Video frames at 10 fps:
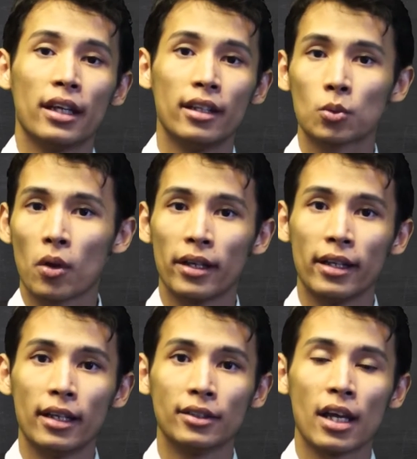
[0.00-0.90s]
it is what
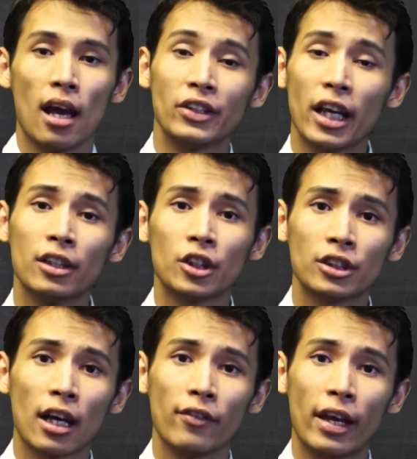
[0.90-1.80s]
it is.
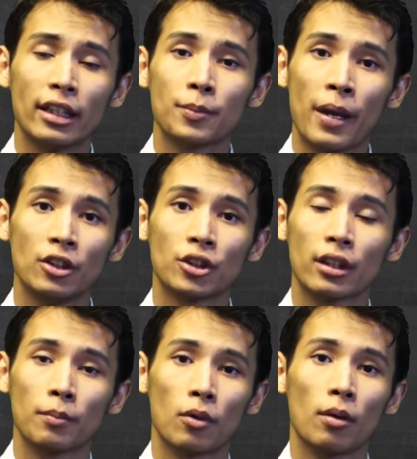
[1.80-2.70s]
HIV/AIDS
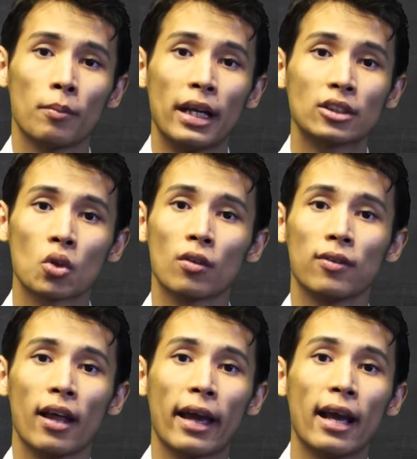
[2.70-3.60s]
patient in Burma is sort
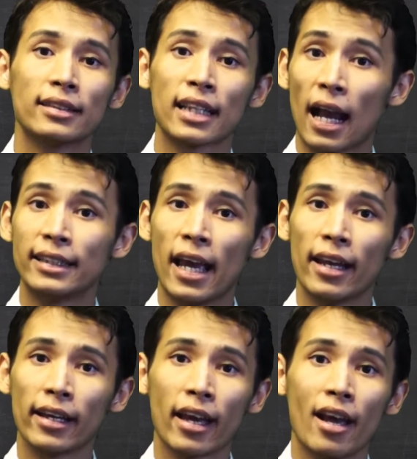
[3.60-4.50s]
of like
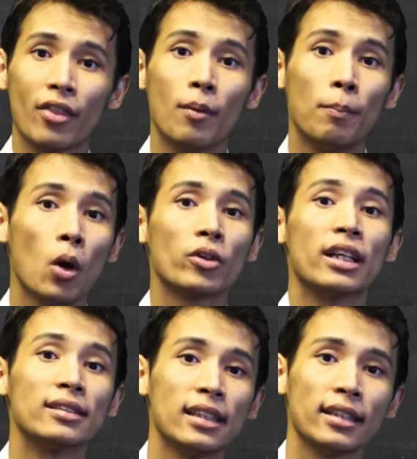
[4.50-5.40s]
Titanic. The boat
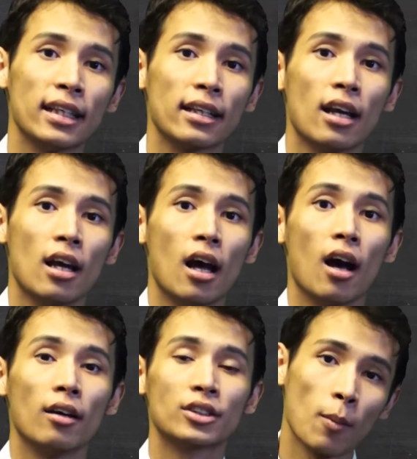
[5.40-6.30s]
is sinking.
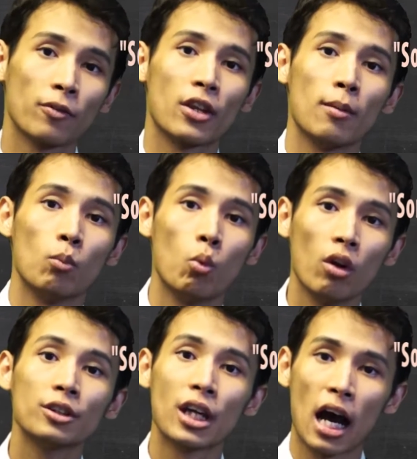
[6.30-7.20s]
Some of them
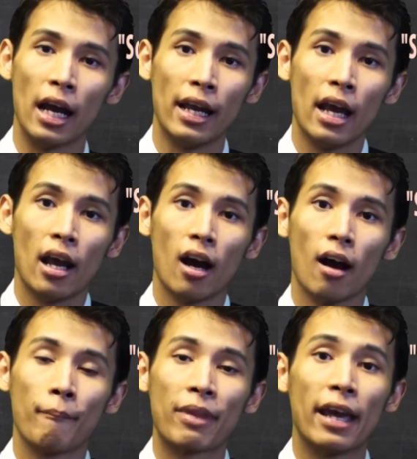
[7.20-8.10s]
will die,
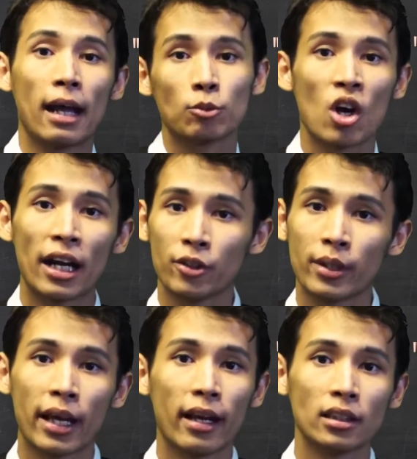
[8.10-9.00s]
and I'm trying
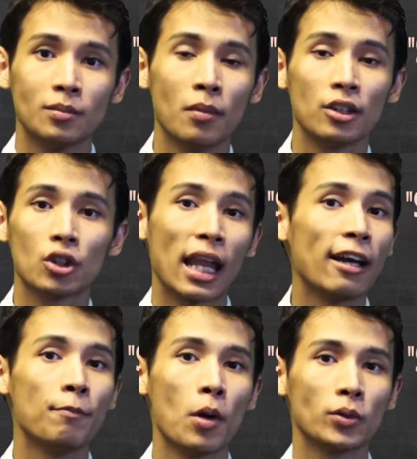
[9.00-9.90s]
to get as much
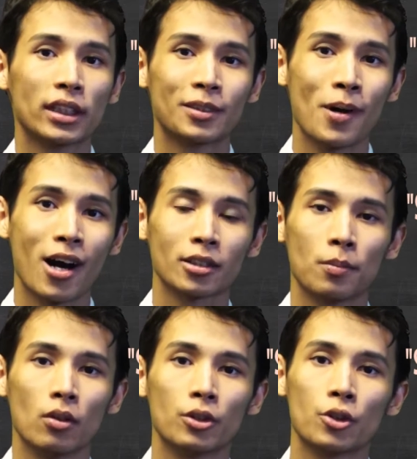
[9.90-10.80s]
lifeboats as
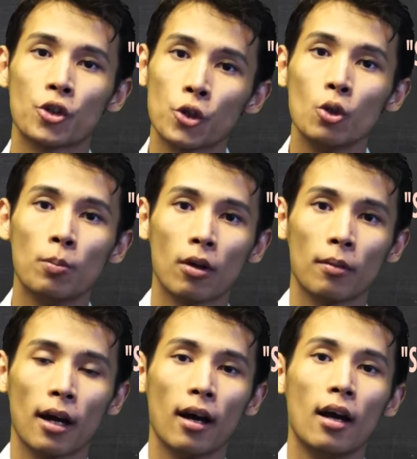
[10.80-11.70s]
possible to
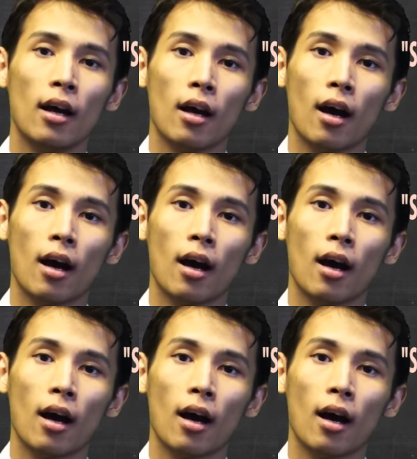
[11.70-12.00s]
Burma,